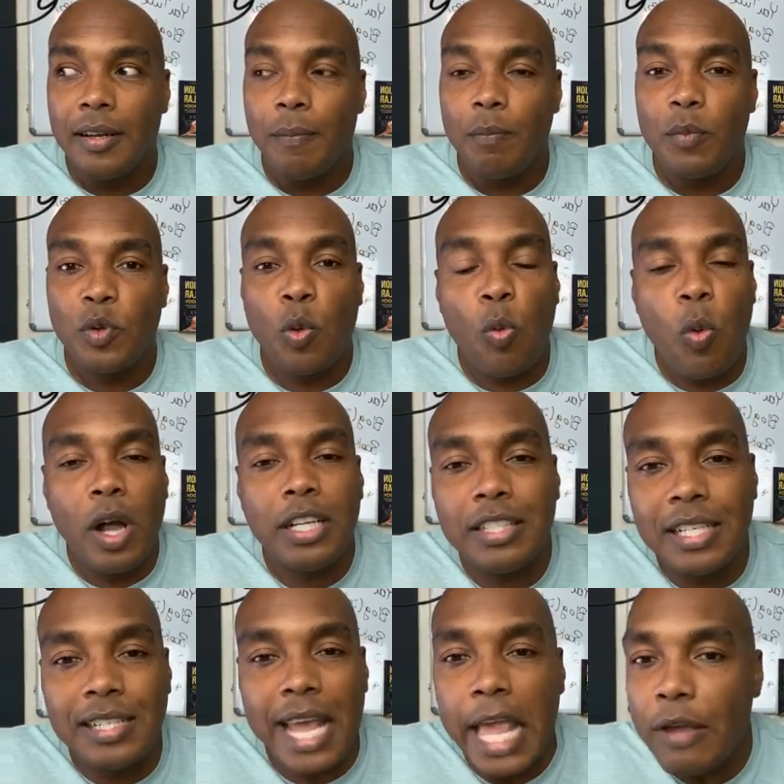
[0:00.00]
So what does
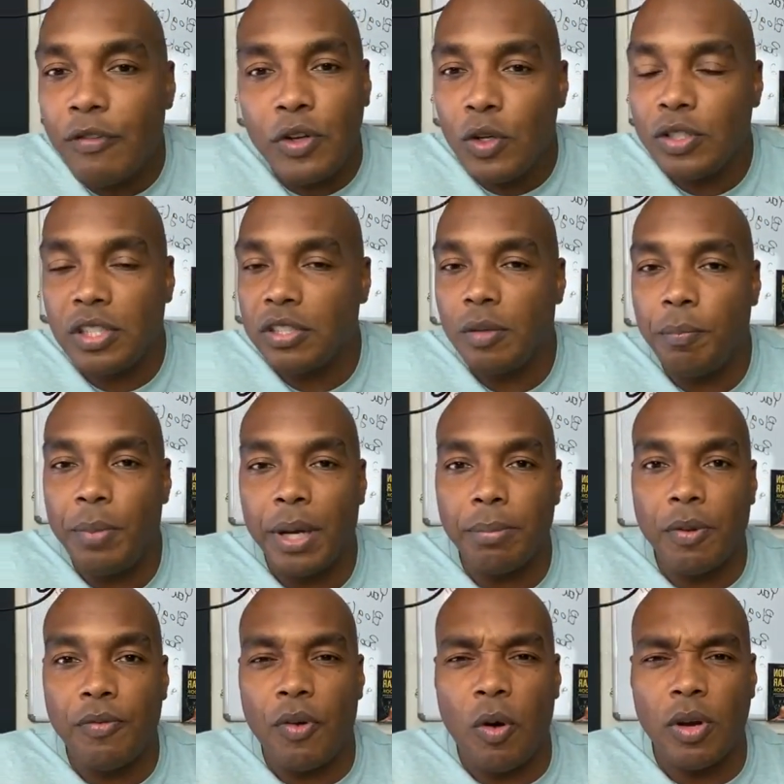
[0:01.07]
it take for you just to pick up the
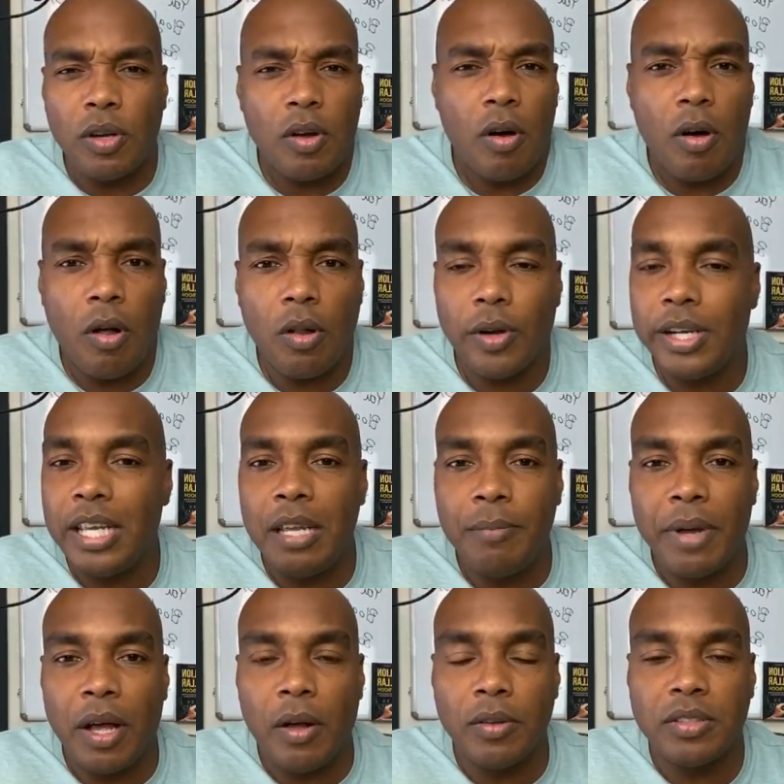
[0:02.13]
phone and call or
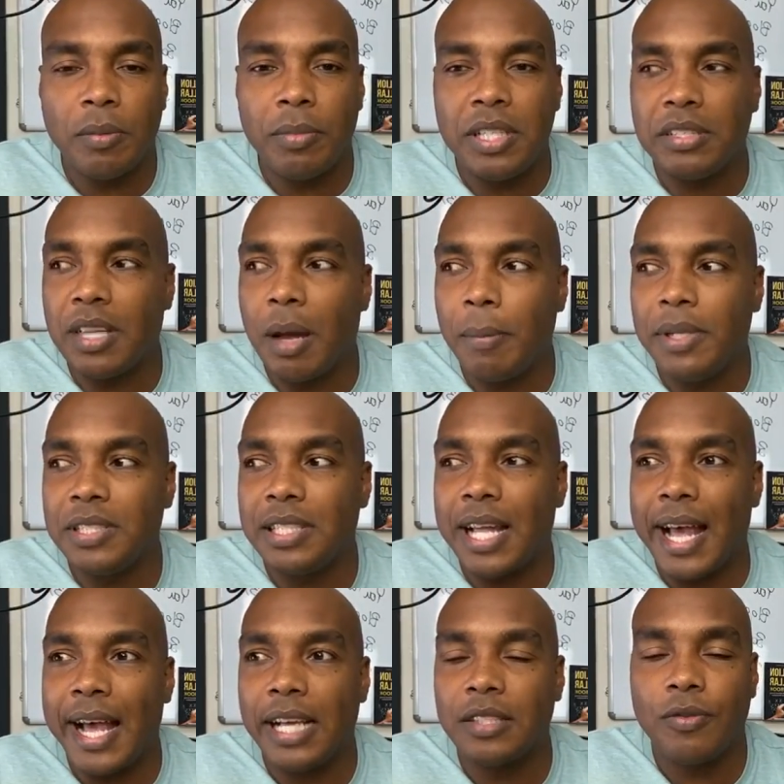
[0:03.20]
email some of these companies and
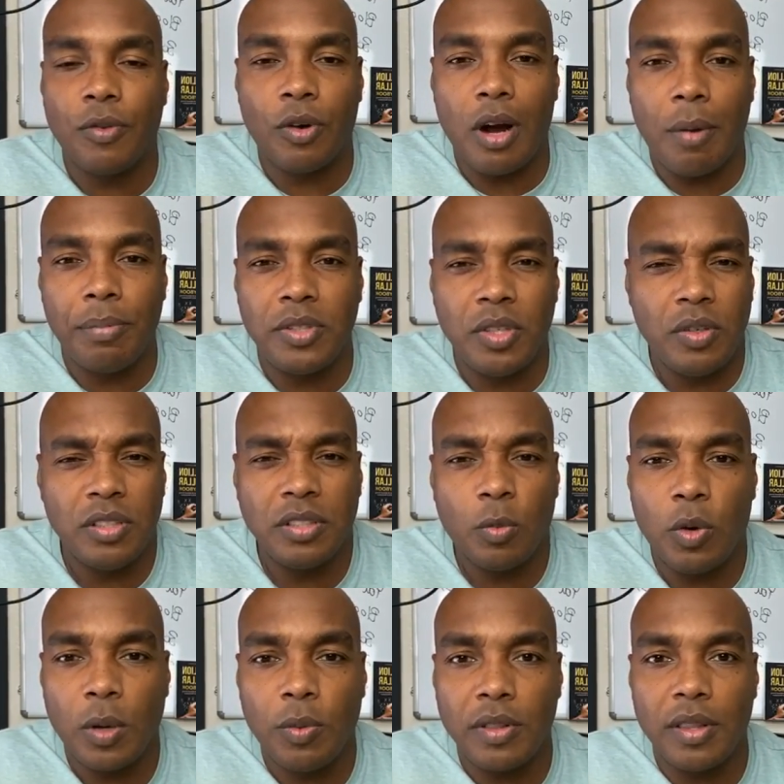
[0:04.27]
ask for opportunities to
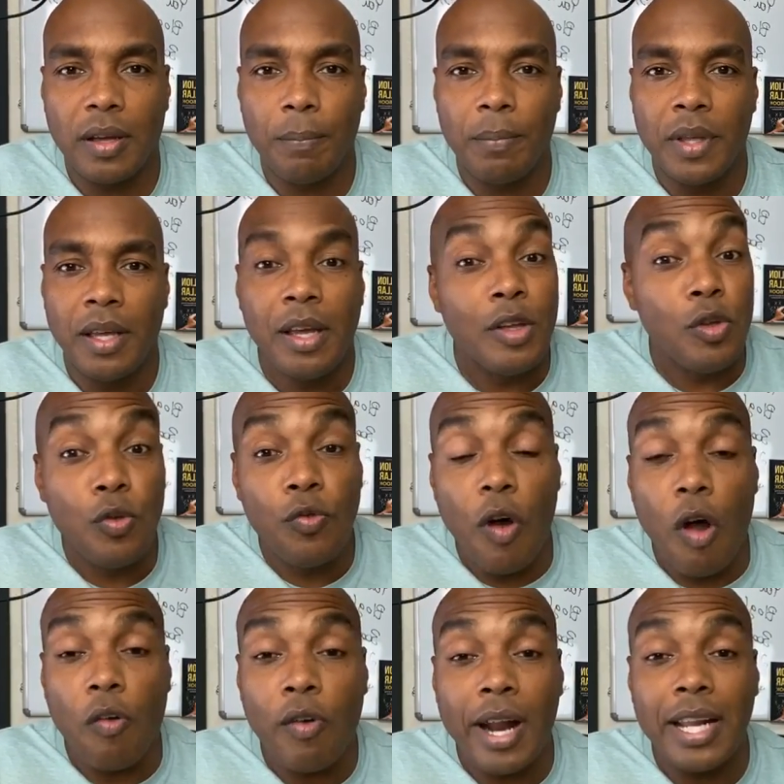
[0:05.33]
work with them? You've
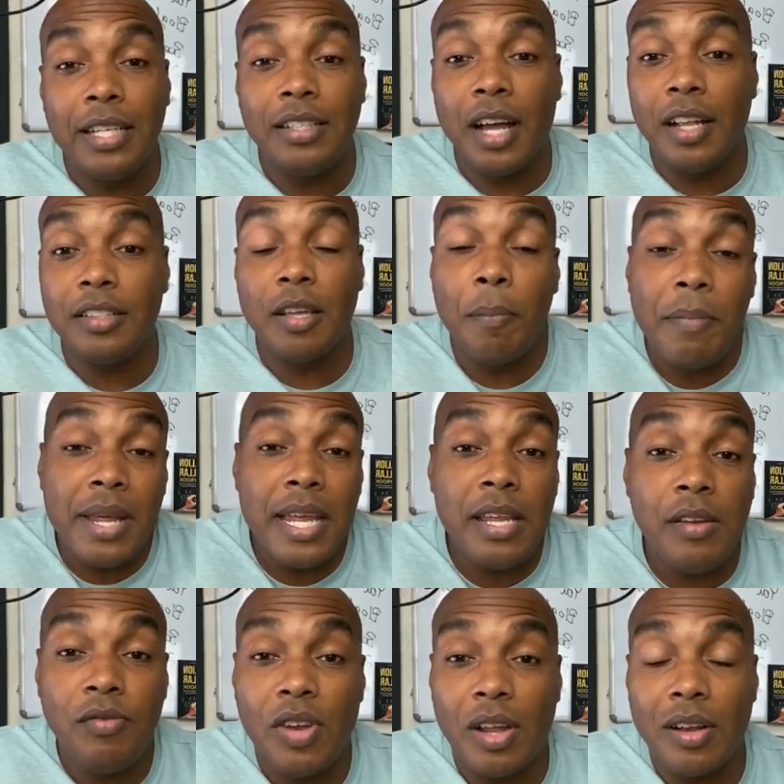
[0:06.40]
already done to me,
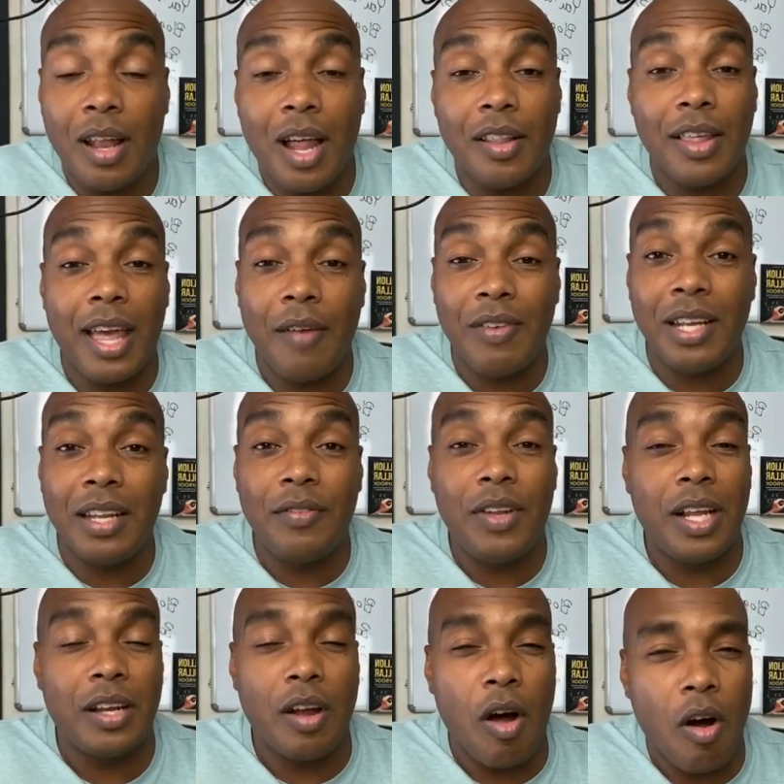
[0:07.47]
you've done a lot of the heavy lifting
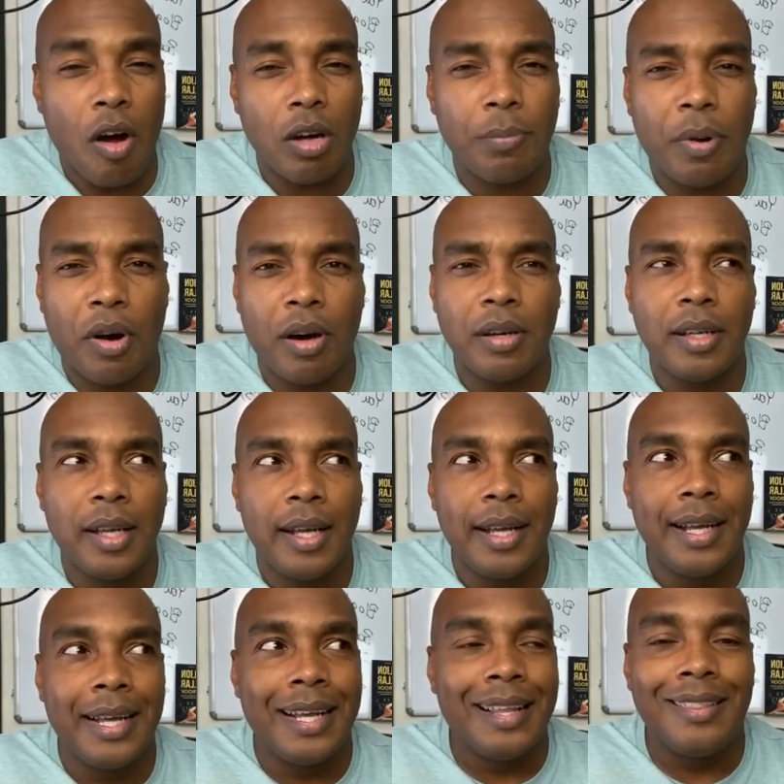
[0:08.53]
and the hard part.
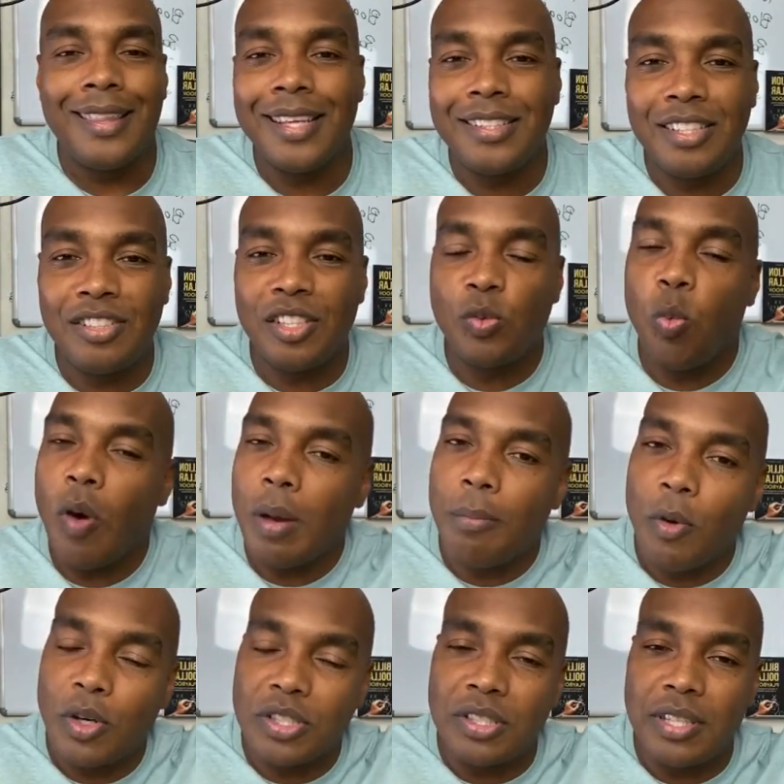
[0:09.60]
This is just one
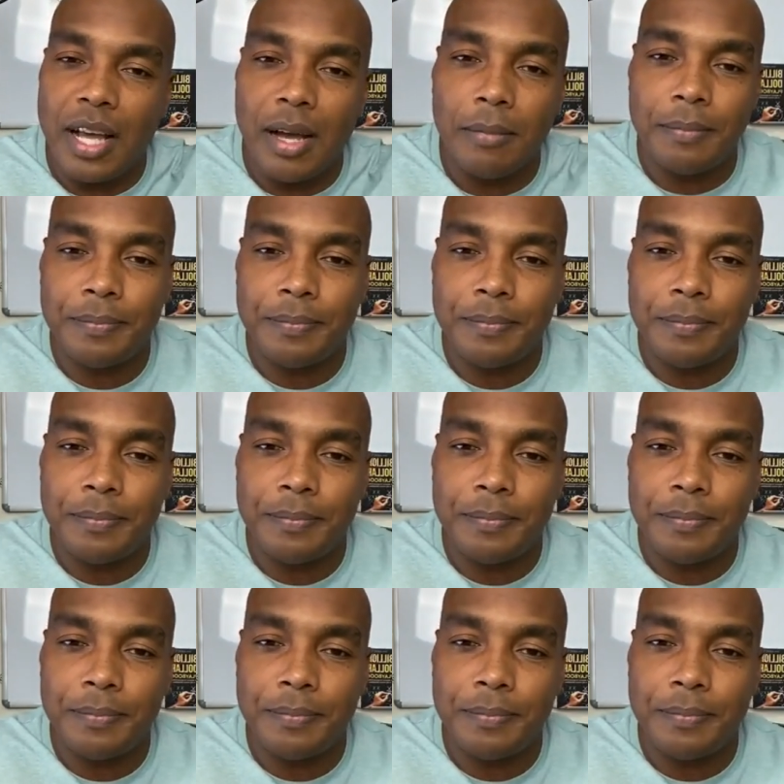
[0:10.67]
more step.